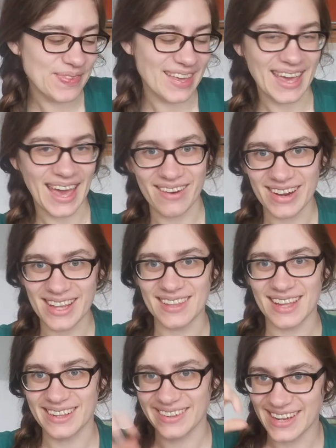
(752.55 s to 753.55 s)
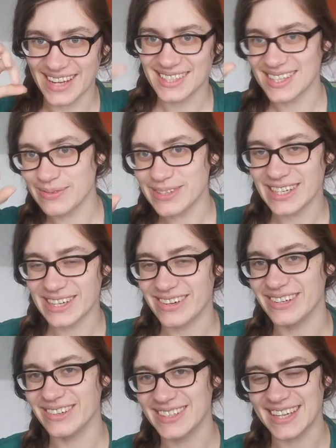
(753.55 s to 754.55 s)
like carrying their little nesting
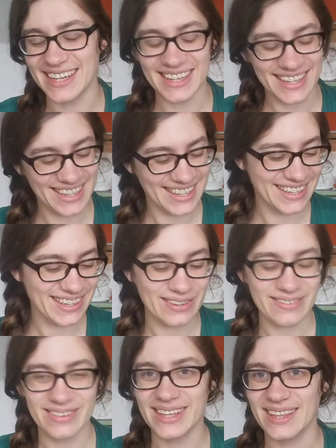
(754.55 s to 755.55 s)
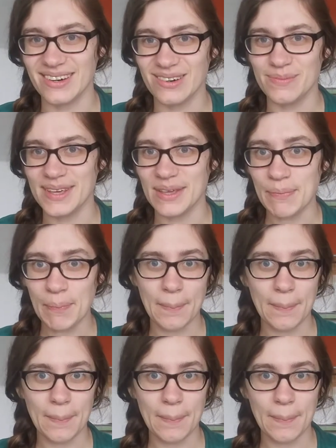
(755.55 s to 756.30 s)
materials in, and hopefully there will be